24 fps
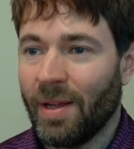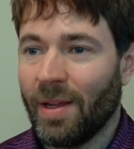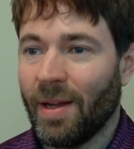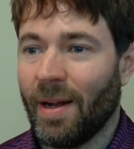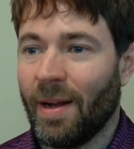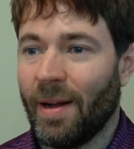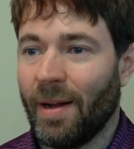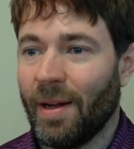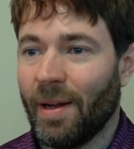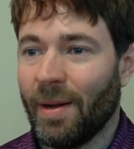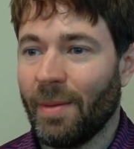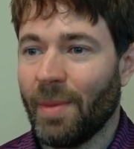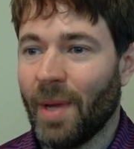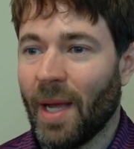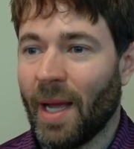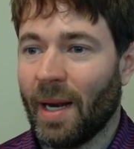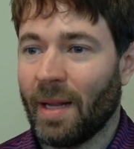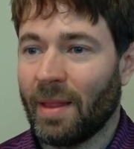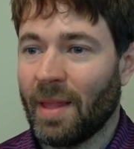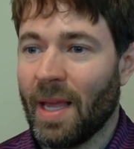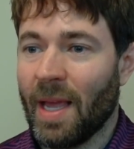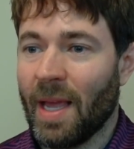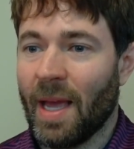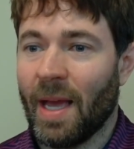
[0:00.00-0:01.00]
Um, and
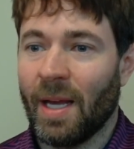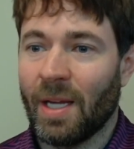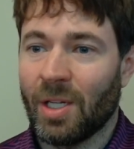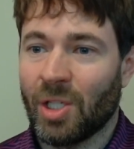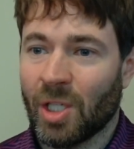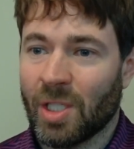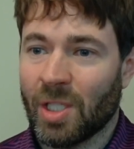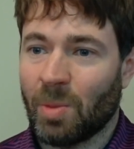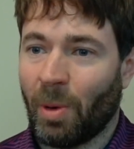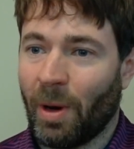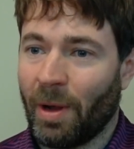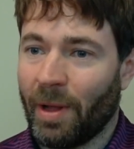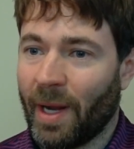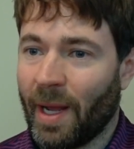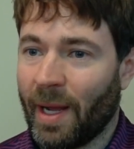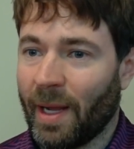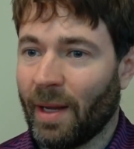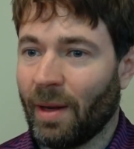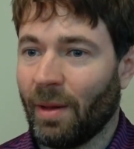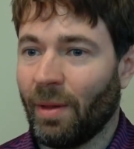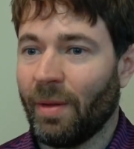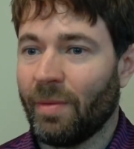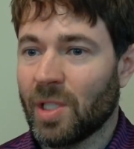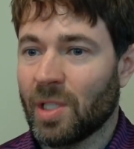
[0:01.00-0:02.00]
at the edge, it's probably not
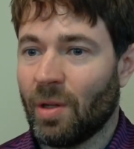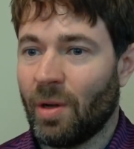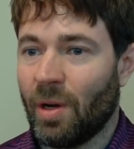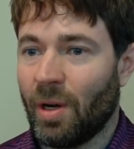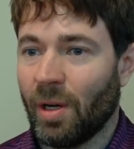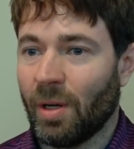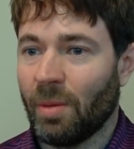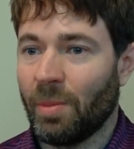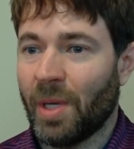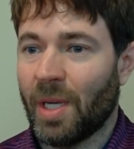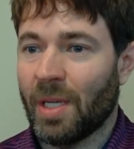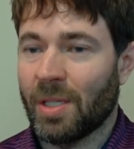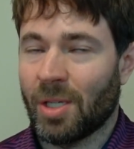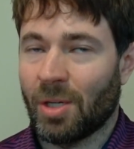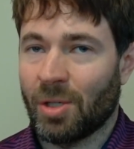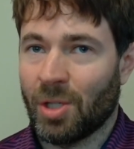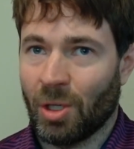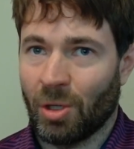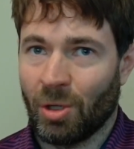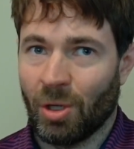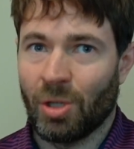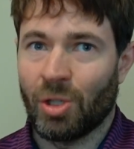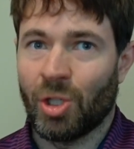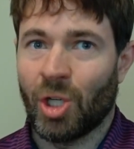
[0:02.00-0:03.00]
going to live as long because there's
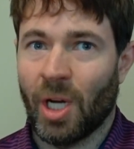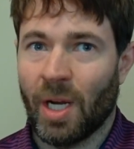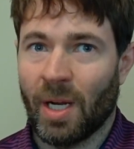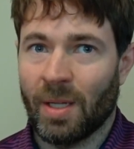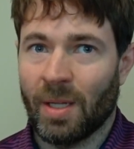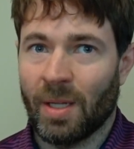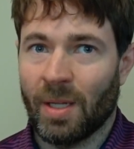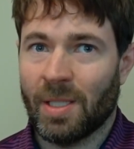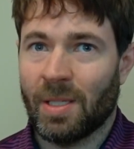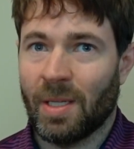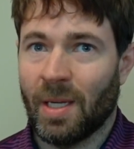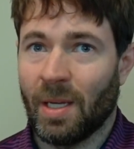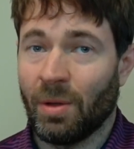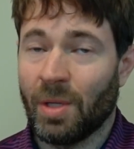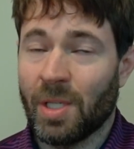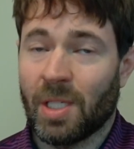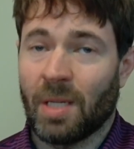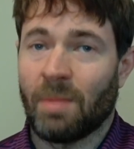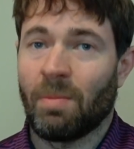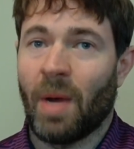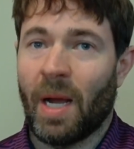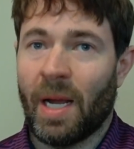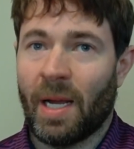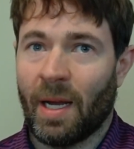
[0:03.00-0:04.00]
a good chance, at least
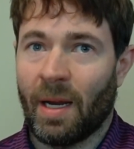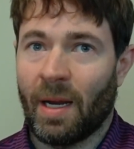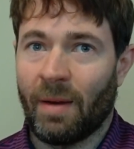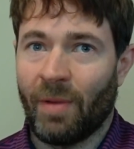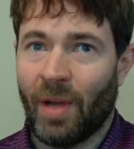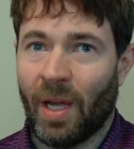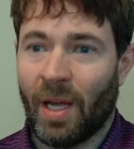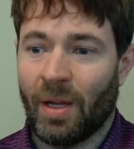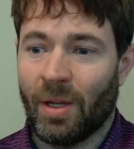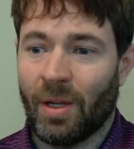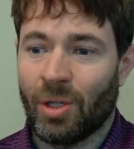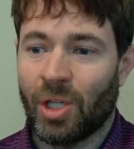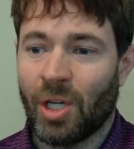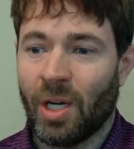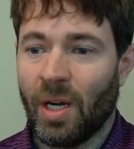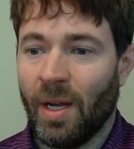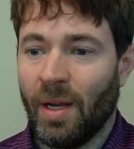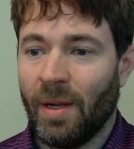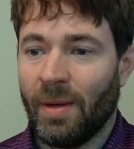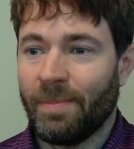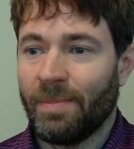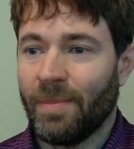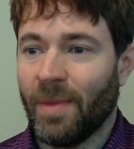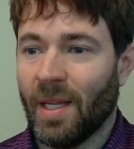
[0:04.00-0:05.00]
in my kind of edge,
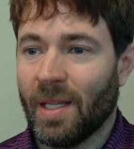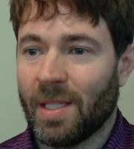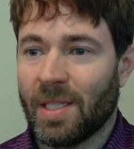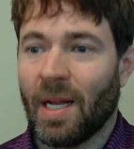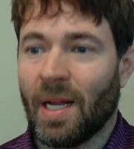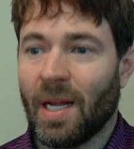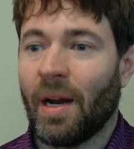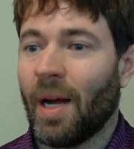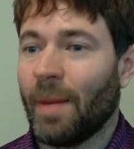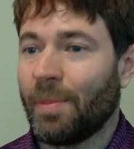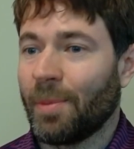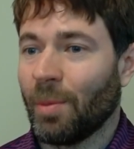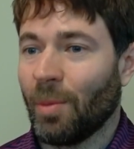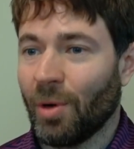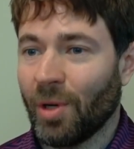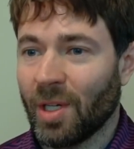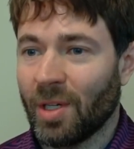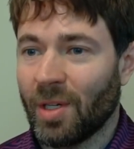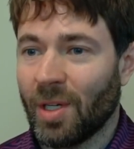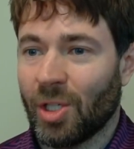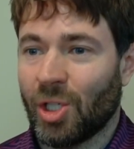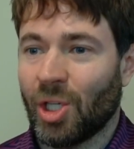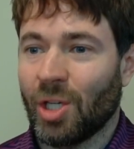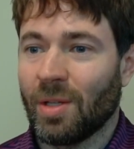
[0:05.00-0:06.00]
it's not optimal
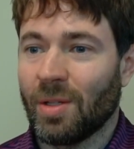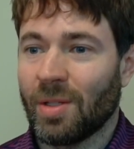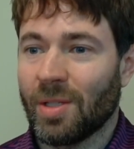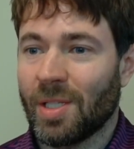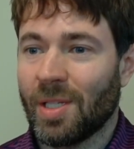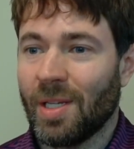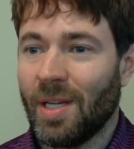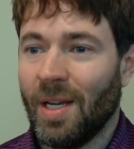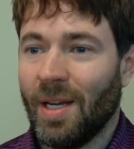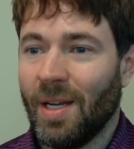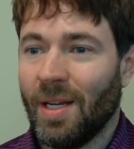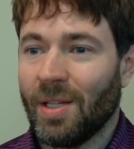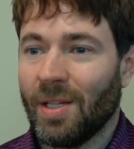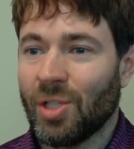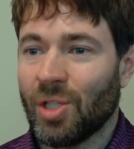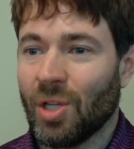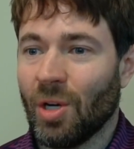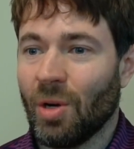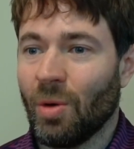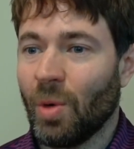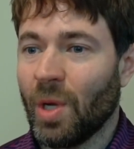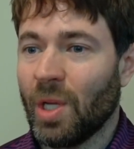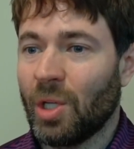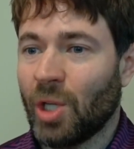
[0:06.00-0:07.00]
conditions.
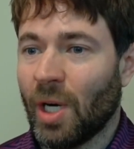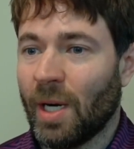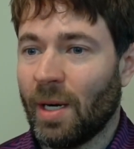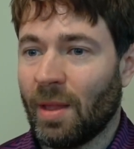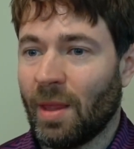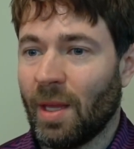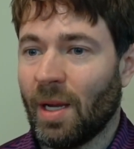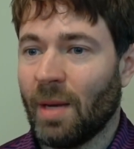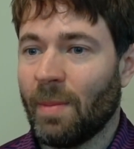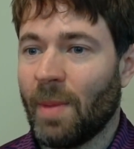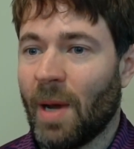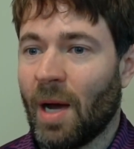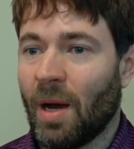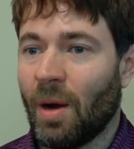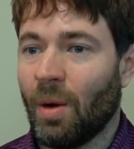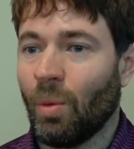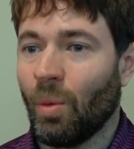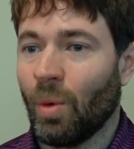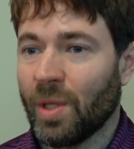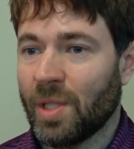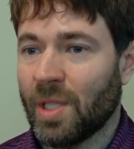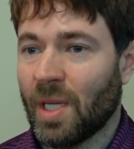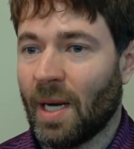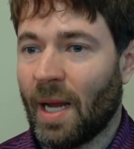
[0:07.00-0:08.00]
So we try to think about
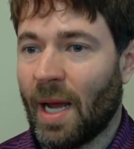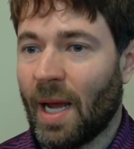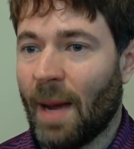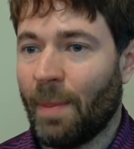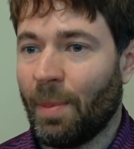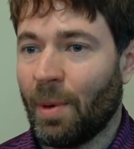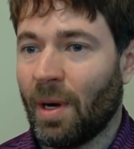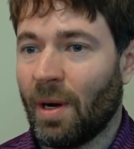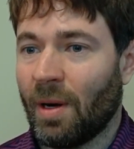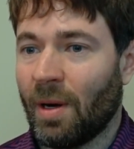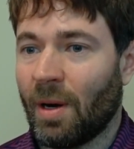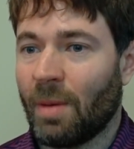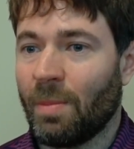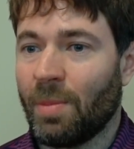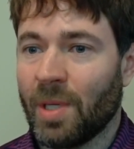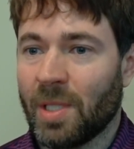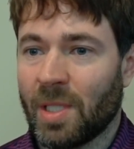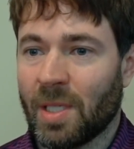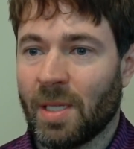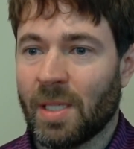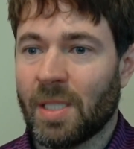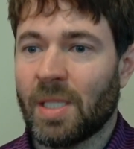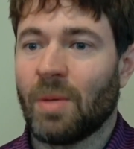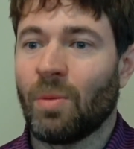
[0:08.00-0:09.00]
what's going to happen in our
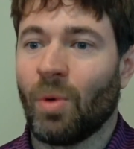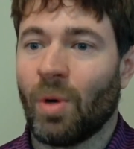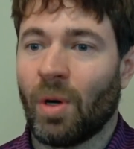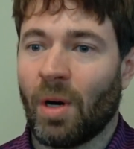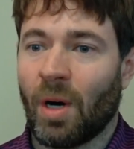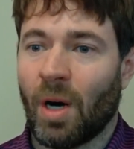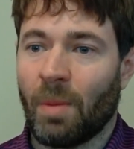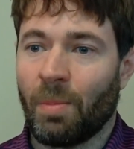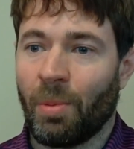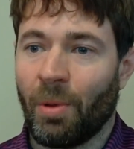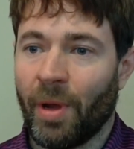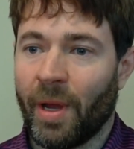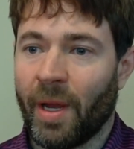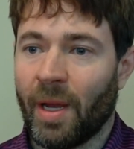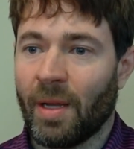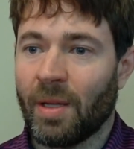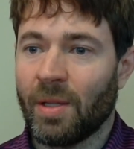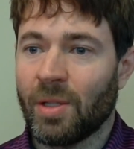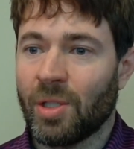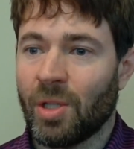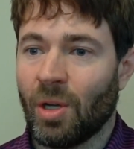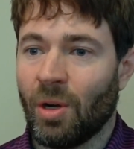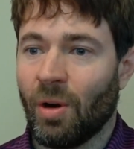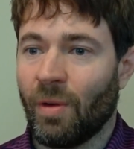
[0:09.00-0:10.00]
business and what are our
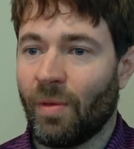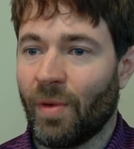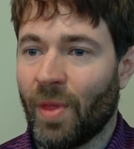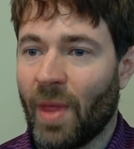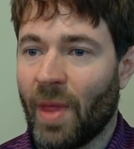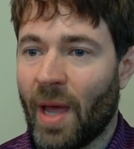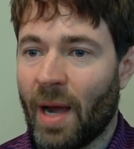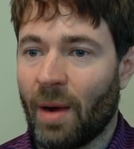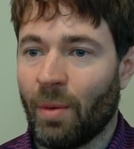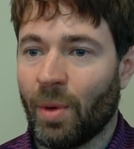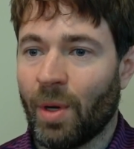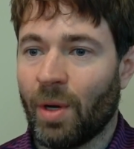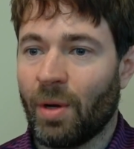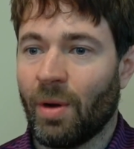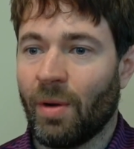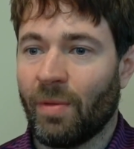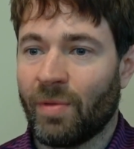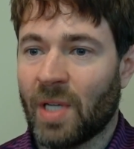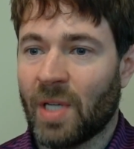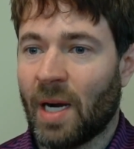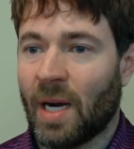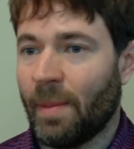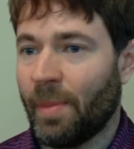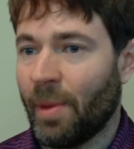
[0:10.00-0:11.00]
plans over that window of
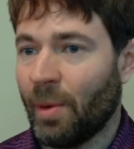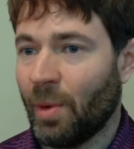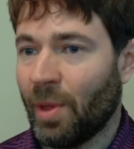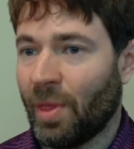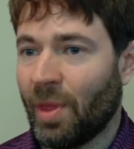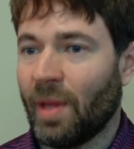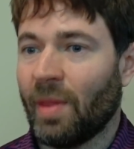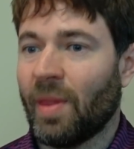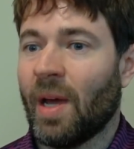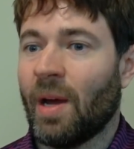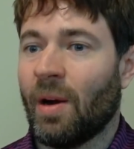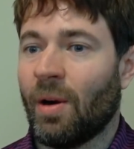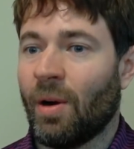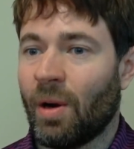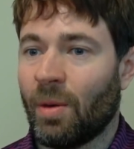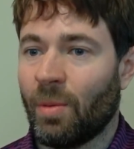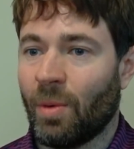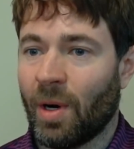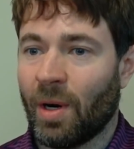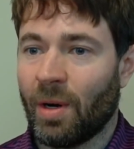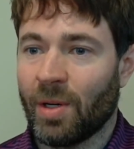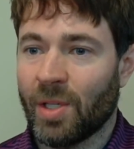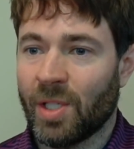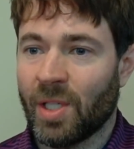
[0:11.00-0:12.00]
time that we think that
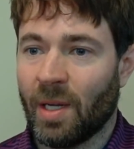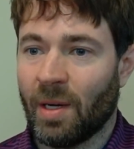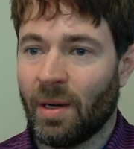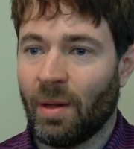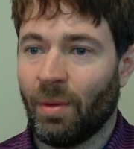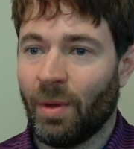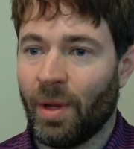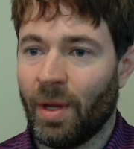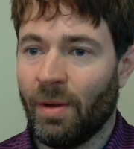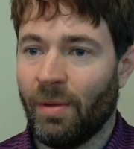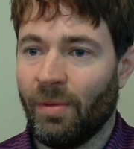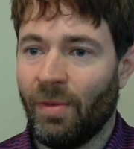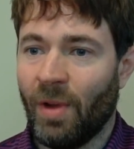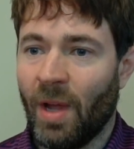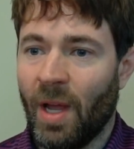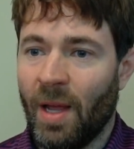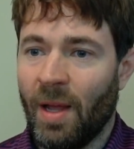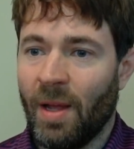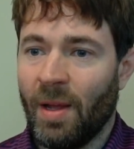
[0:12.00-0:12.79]
hardware is going to live.